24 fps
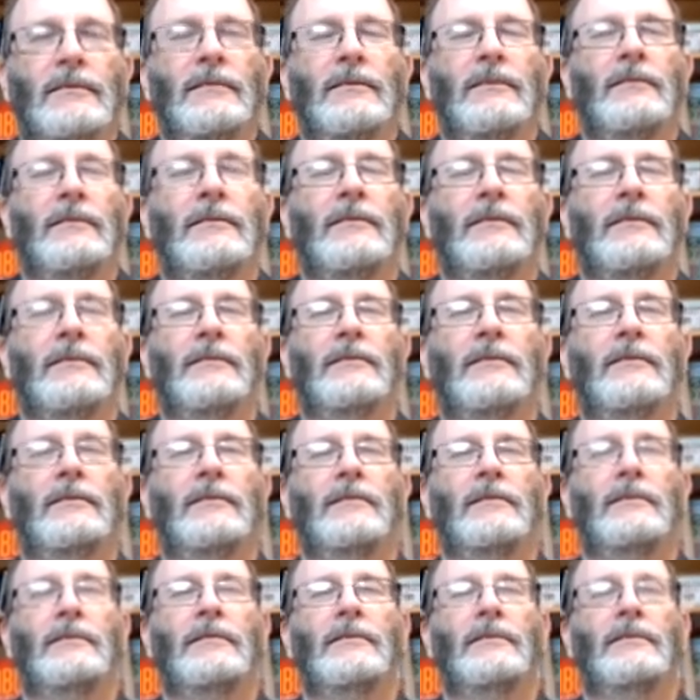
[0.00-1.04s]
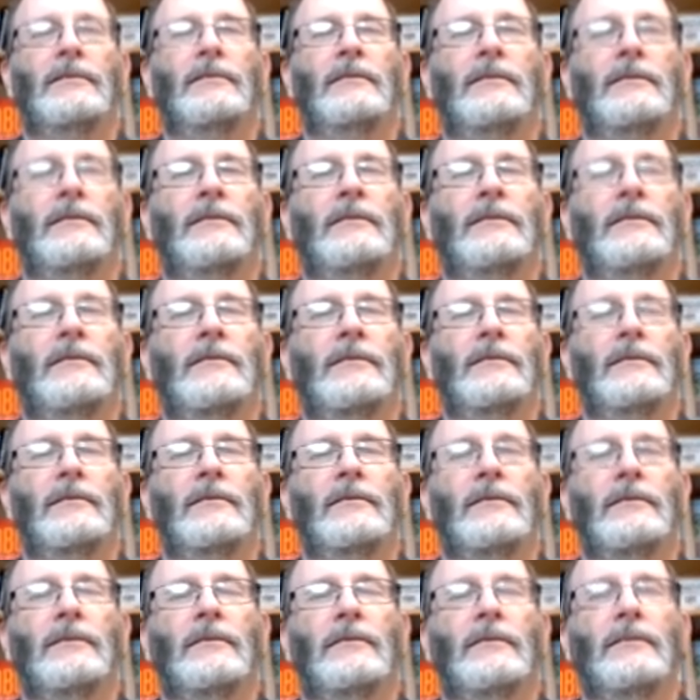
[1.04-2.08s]

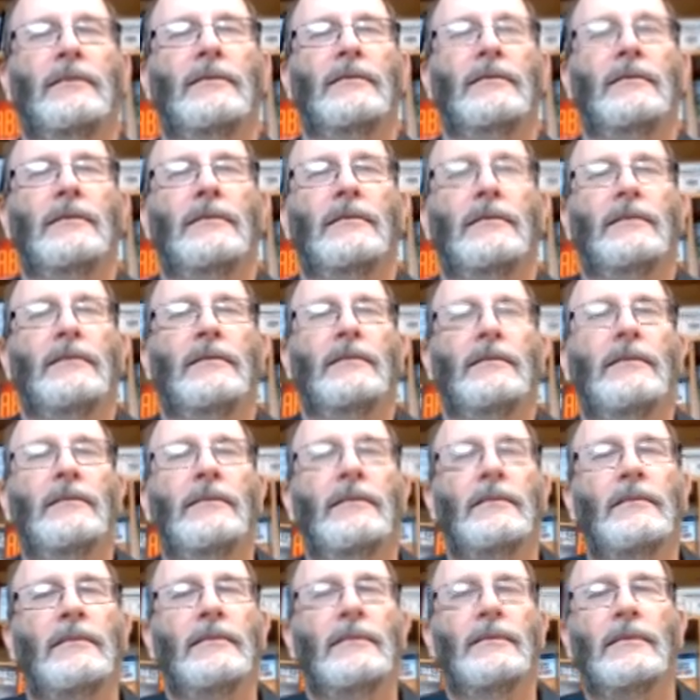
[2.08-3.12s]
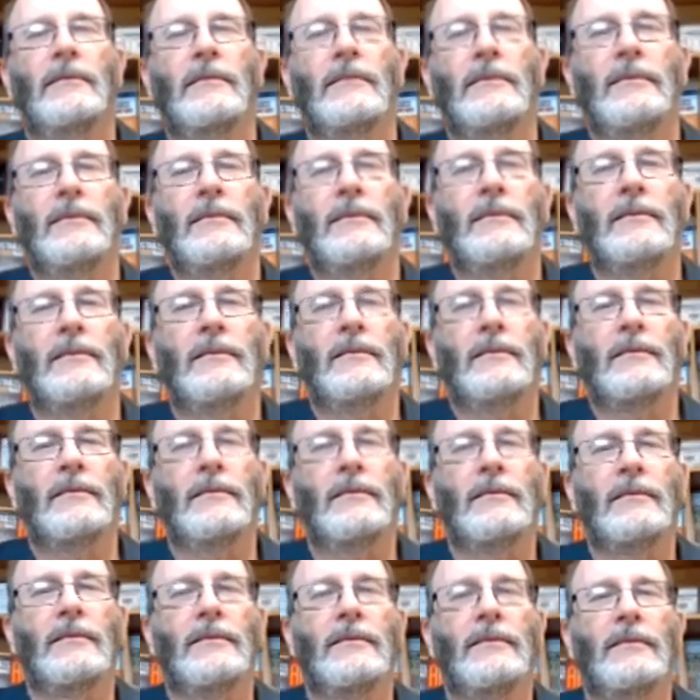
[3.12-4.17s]

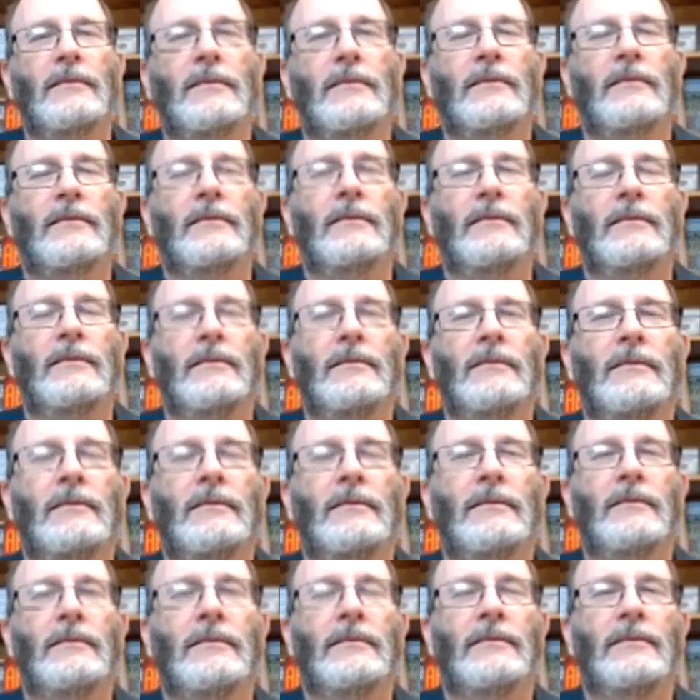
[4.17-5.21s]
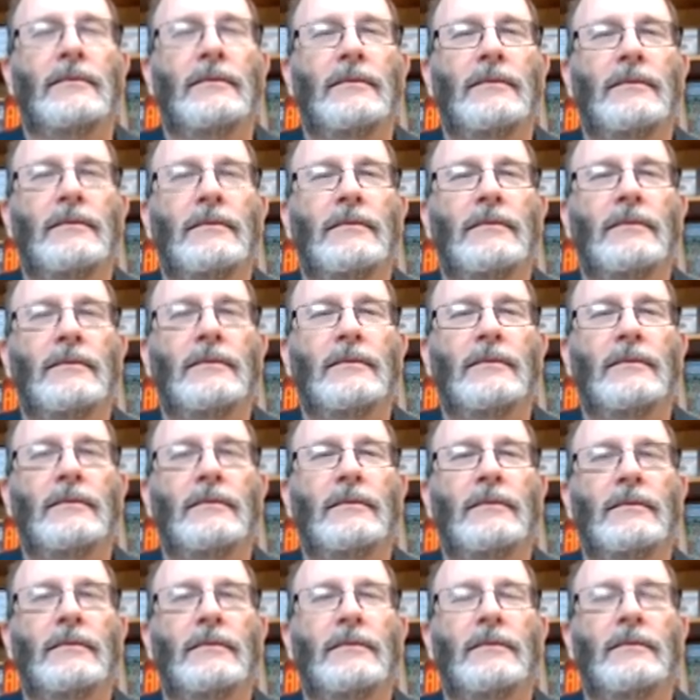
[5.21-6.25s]

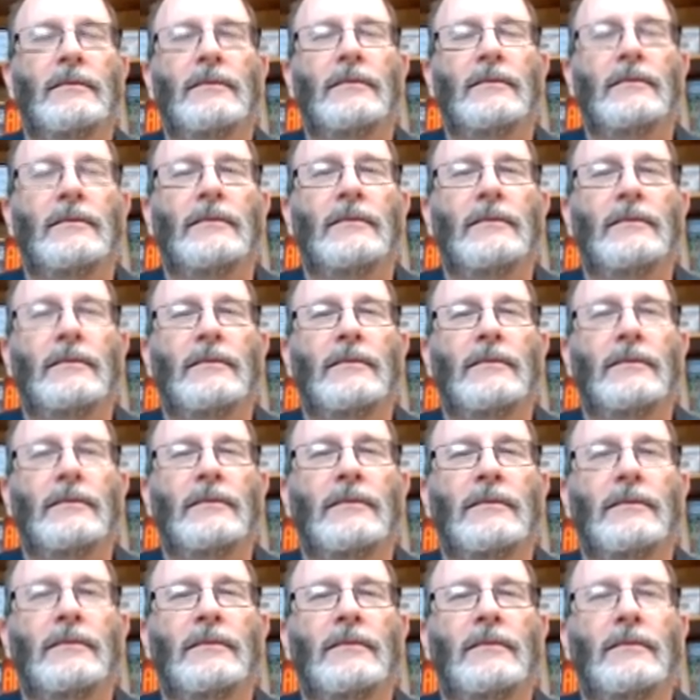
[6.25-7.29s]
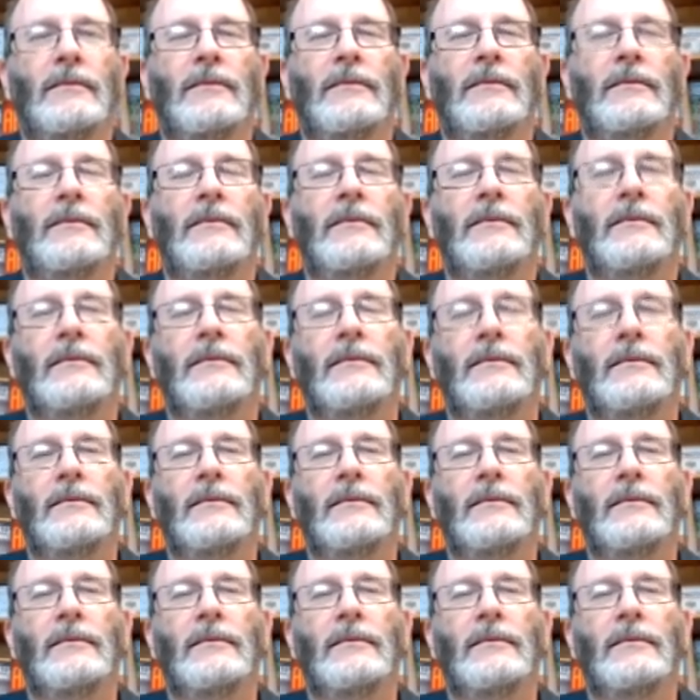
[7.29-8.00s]
No words are spoken by the person on screen.